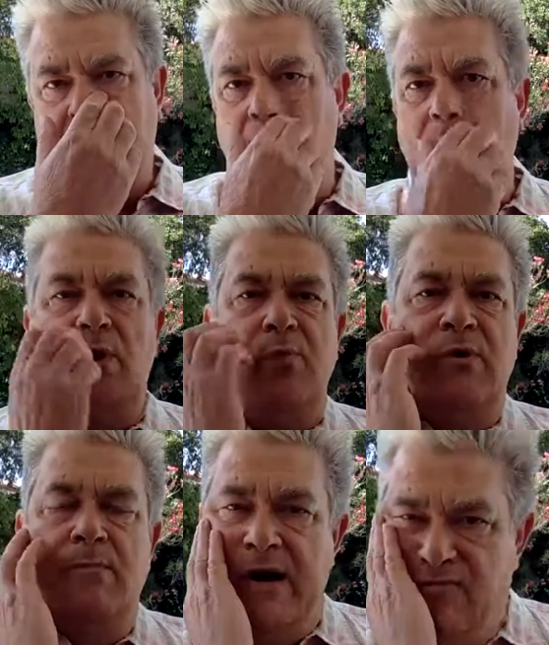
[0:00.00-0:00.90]
When we
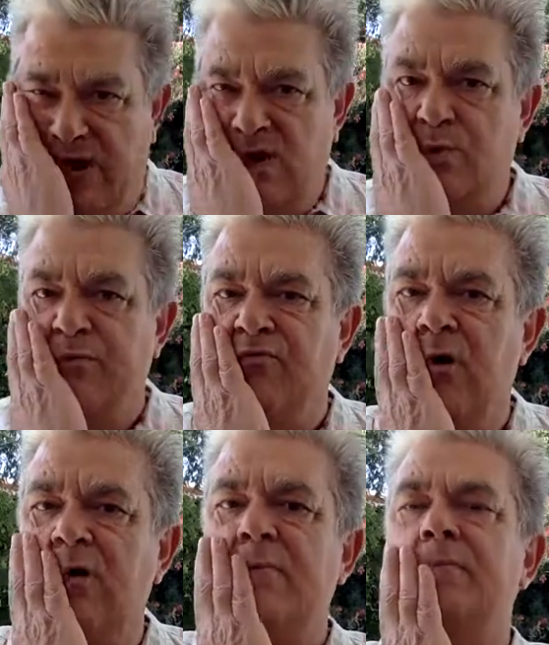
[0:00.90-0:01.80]
made records with
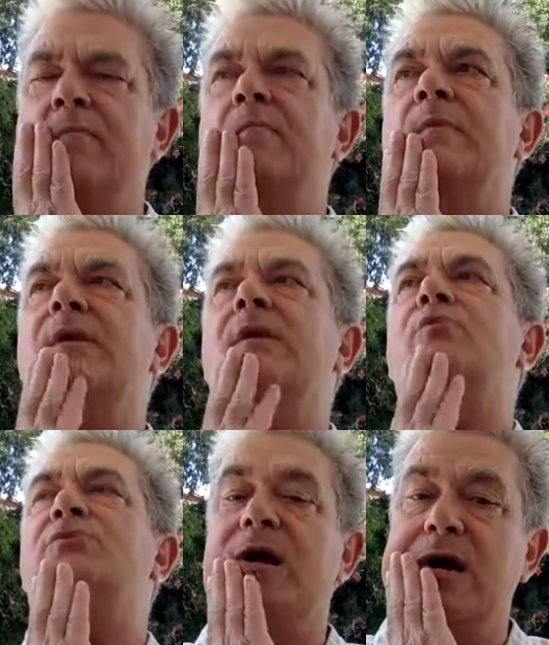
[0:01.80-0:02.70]
Rod in
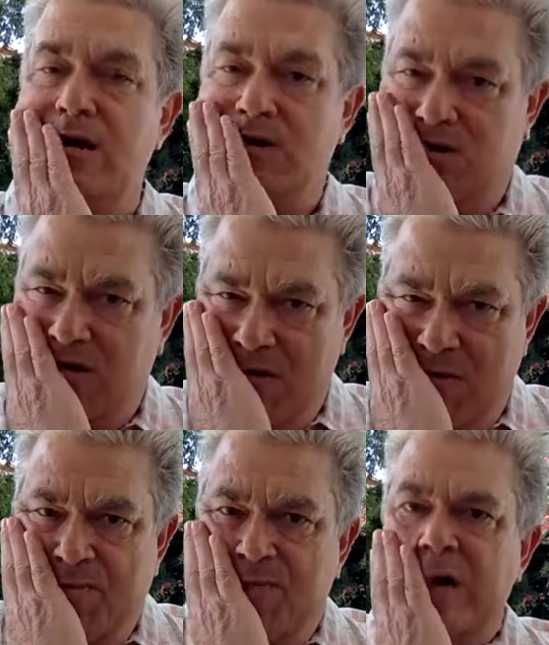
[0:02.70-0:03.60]
those days,
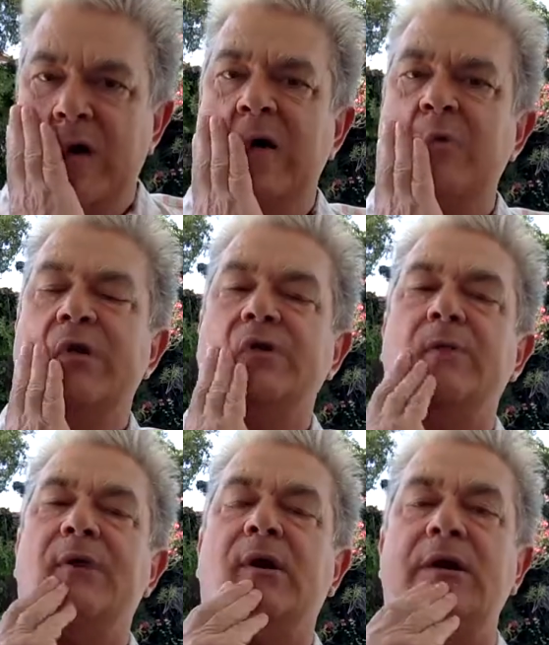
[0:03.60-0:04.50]
we'd
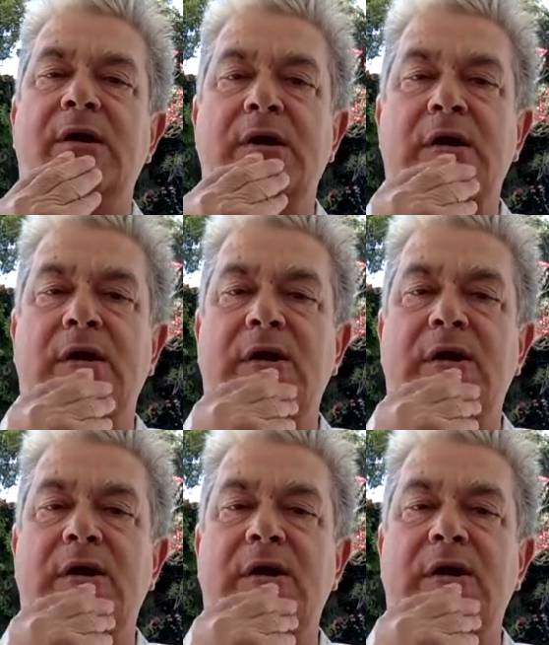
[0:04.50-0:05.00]
typically